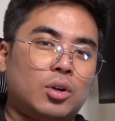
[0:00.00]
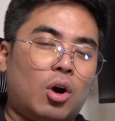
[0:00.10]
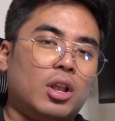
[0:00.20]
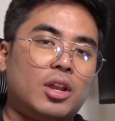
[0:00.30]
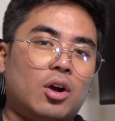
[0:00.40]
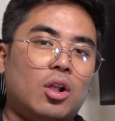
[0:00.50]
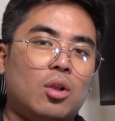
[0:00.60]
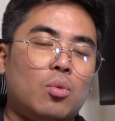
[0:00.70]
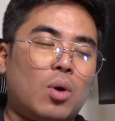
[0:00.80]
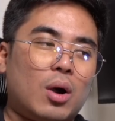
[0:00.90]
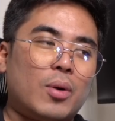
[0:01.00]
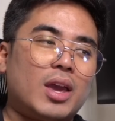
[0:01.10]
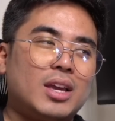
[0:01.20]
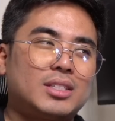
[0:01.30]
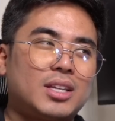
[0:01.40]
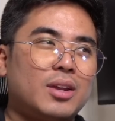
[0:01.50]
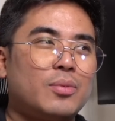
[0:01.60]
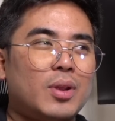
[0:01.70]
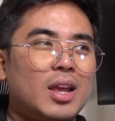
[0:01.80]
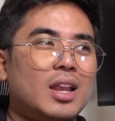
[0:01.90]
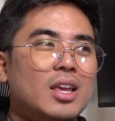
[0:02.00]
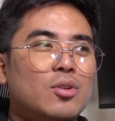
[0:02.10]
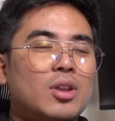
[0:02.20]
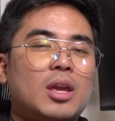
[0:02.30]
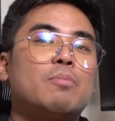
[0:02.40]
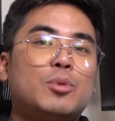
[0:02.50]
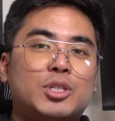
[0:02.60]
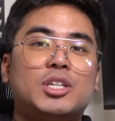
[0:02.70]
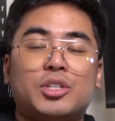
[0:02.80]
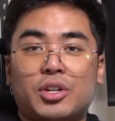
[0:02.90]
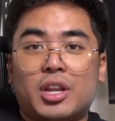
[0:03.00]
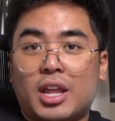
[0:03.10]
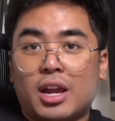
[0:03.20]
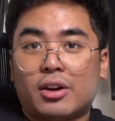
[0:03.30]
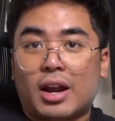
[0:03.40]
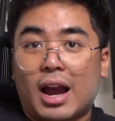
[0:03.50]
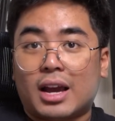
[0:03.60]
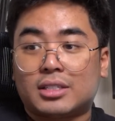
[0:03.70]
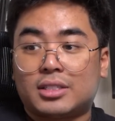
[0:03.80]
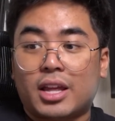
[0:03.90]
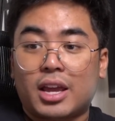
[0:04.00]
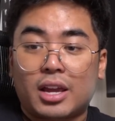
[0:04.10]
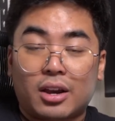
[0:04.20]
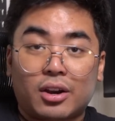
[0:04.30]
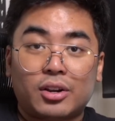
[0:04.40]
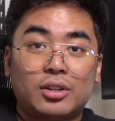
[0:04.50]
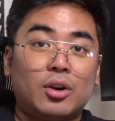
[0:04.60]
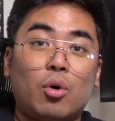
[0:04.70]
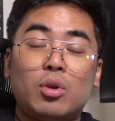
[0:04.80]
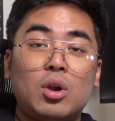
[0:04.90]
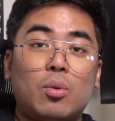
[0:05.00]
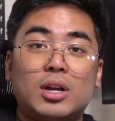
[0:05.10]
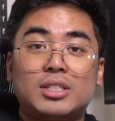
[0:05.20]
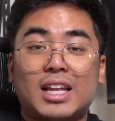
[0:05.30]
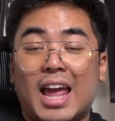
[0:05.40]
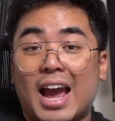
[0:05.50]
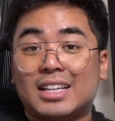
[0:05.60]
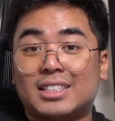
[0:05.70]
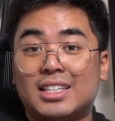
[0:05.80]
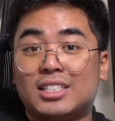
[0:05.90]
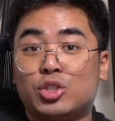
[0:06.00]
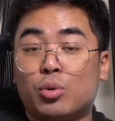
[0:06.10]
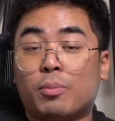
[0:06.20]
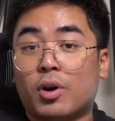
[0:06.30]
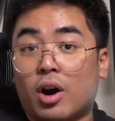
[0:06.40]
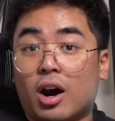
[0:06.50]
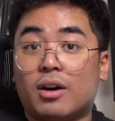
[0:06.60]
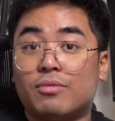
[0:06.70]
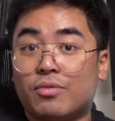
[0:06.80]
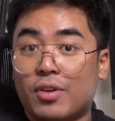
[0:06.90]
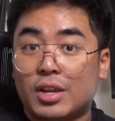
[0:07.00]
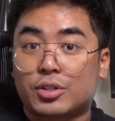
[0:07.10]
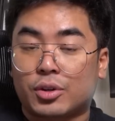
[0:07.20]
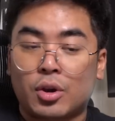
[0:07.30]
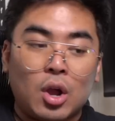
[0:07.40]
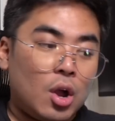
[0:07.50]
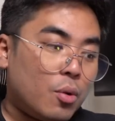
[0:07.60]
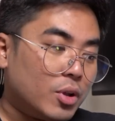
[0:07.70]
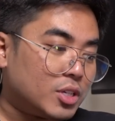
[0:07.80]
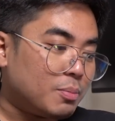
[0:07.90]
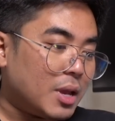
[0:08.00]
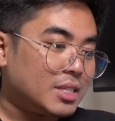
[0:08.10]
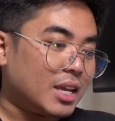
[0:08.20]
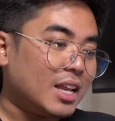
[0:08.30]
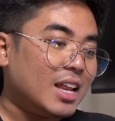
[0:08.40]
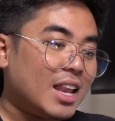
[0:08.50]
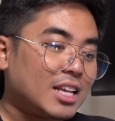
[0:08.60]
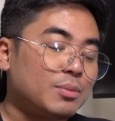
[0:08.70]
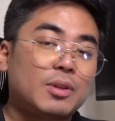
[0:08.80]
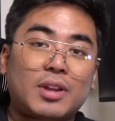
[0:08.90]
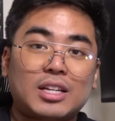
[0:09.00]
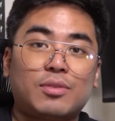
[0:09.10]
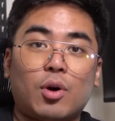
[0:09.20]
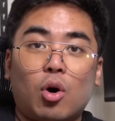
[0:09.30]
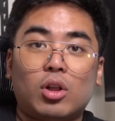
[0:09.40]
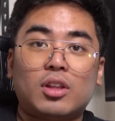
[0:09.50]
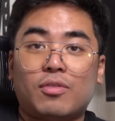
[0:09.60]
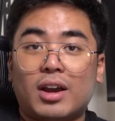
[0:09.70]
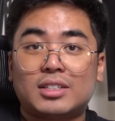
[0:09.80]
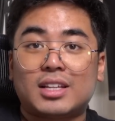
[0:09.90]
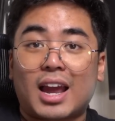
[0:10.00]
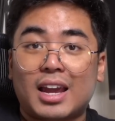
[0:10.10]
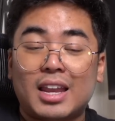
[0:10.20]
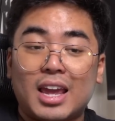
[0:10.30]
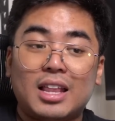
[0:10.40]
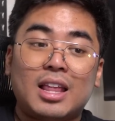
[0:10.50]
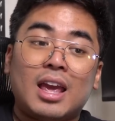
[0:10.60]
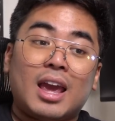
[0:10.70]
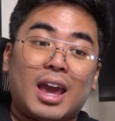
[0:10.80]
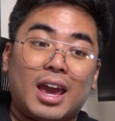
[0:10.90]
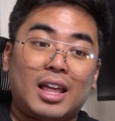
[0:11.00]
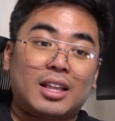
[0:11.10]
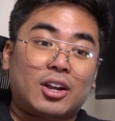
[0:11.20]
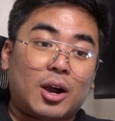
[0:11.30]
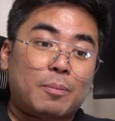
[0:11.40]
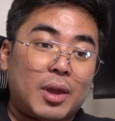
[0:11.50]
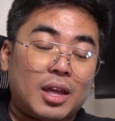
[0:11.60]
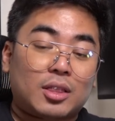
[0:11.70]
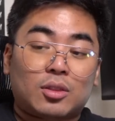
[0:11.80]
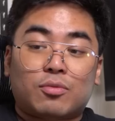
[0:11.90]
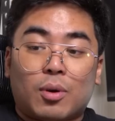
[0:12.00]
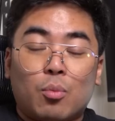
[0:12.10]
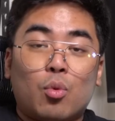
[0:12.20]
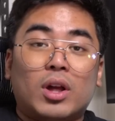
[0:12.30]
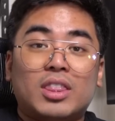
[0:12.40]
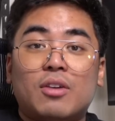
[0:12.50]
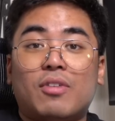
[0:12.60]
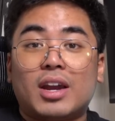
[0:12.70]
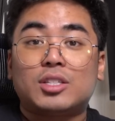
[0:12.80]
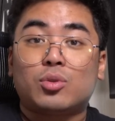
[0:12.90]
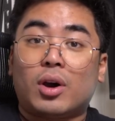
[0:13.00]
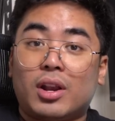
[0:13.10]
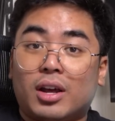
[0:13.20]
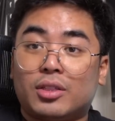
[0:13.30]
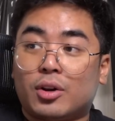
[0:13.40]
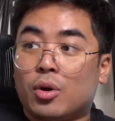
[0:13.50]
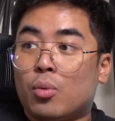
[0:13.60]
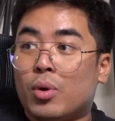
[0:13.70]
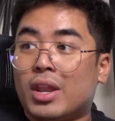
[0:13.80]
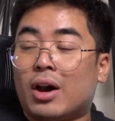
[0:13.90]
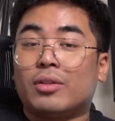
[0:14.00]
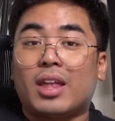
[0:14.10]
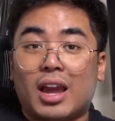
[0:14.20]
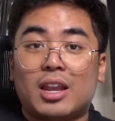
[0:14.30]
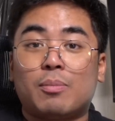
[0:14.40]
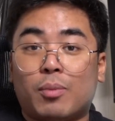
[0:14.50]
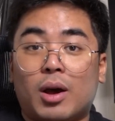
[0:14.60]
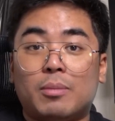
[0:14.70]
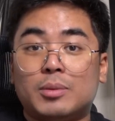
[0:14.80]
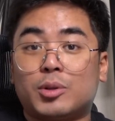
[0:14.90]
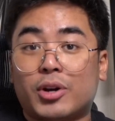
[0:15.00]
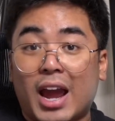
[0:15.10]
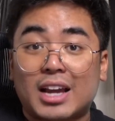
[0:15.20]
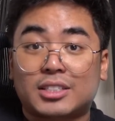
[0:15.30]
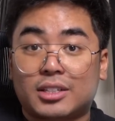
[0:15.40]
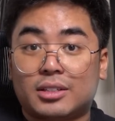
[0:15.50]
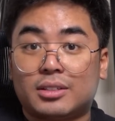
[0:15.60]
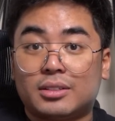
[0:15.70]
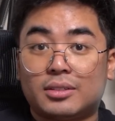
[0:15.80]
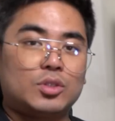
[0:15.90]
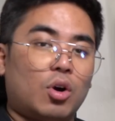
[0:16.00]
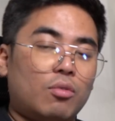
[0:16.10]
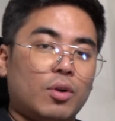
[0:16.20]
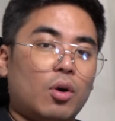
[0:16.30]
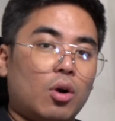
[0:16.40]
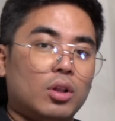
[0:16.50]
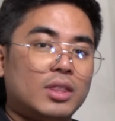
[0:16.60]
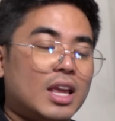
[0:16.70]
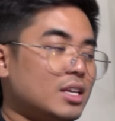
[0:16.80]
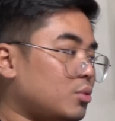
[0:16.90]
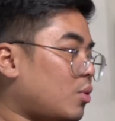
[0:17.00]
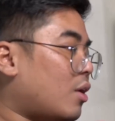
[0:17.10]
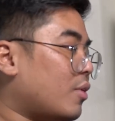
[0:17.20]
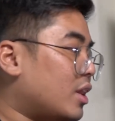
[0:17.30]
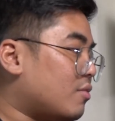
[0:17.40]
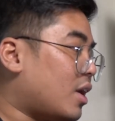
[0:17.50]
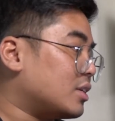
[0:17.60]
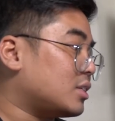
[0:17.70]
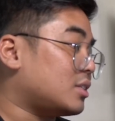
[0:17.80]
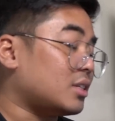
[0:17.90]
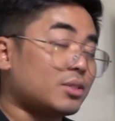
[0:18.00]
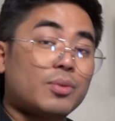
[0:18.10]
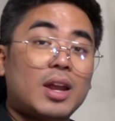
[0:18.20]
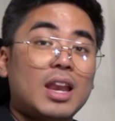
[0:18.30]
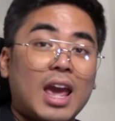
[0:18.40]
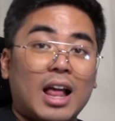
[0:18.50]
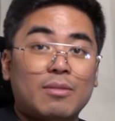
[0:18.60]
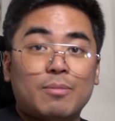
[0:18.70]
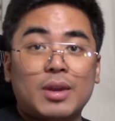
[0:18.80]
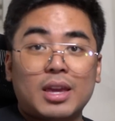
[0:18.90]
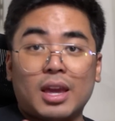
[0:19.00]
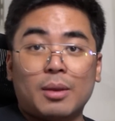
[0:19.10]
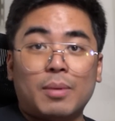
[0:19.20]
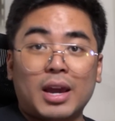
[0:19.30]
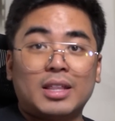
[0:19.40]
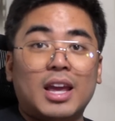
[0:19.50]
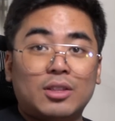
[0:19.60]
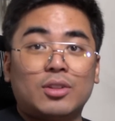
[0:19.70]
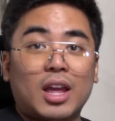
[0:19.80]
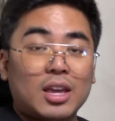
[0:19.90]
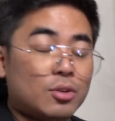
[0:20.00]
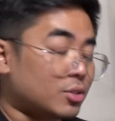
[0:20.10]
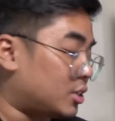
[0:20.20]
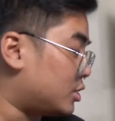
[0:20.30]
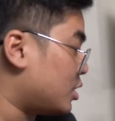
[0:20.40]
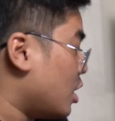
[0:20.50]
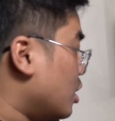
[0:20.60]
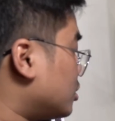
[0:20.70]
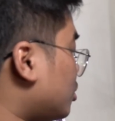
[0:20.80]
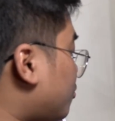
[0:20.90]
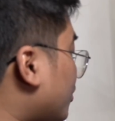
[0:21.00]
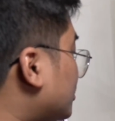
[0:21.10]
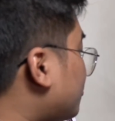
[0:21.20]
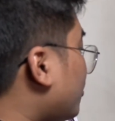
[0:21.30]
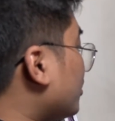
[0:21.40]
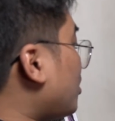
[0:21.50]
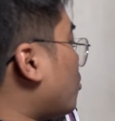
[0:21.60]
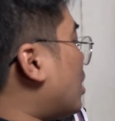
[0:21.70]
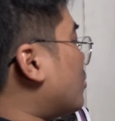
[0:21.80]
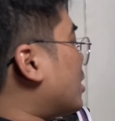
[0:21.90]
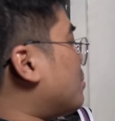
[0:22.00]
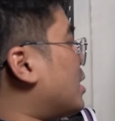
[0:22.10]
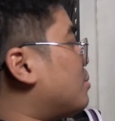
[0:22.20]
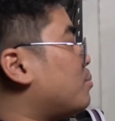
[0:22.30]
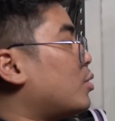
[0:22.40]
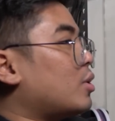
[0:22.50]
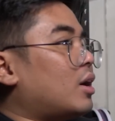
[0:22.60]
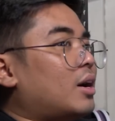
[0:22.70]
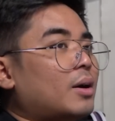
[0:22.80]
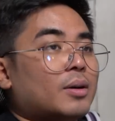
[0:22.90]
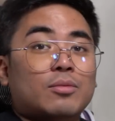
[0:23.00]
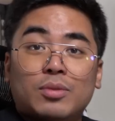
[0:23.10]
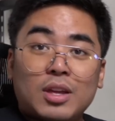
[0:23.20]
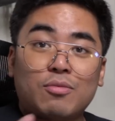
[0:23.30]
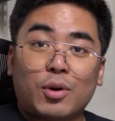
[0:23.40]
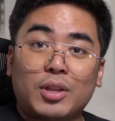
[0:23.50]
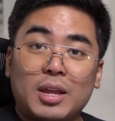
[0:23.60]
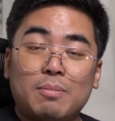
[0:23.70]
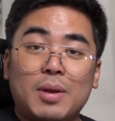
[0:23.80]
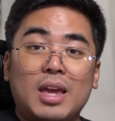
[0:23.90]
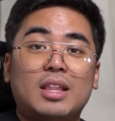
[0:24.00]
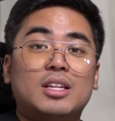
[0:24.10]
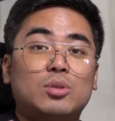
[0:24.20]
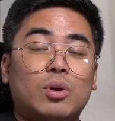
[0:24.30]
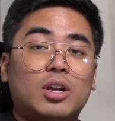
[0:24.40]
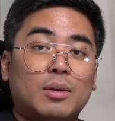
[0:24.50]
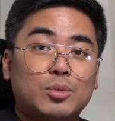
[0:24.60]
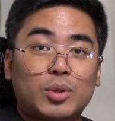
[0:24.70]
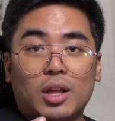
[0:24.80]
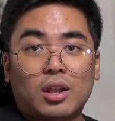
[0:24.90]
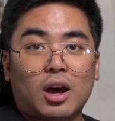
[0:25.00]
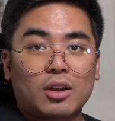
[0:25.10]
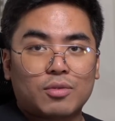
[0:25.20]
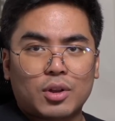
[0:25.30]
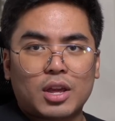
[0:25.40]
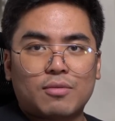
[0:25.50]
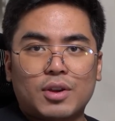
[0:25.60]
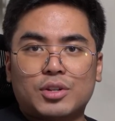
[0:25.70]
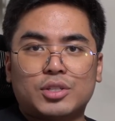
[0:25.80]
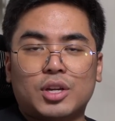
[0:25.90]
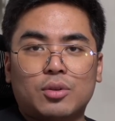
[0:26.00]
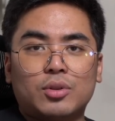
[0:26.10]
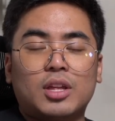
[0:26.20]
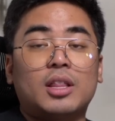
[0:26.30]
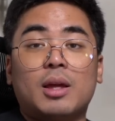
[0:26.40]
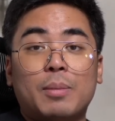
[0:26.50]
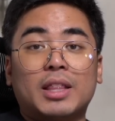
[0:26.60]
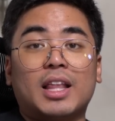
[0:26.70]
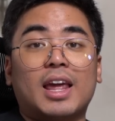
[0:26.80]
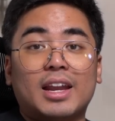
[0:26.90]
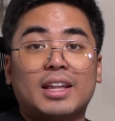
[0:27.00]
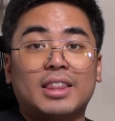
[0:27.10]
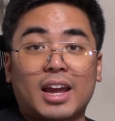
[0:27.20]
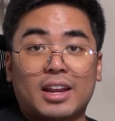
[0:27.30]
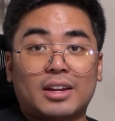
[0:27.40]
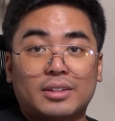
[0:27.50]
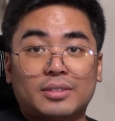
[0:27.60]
all in all, Huawei is a really unique position in here, as they are the only ones that has this Super Hub feature, which basically lets me transfer all the files that I need and copy it from one device to another without any problems or hassle. So overall, these Huawei devices does really help me in my day-to-day usage. So first, for the Huawei Matebook D14 BE, this one comes with a lot of unique features, including the metal line antenna.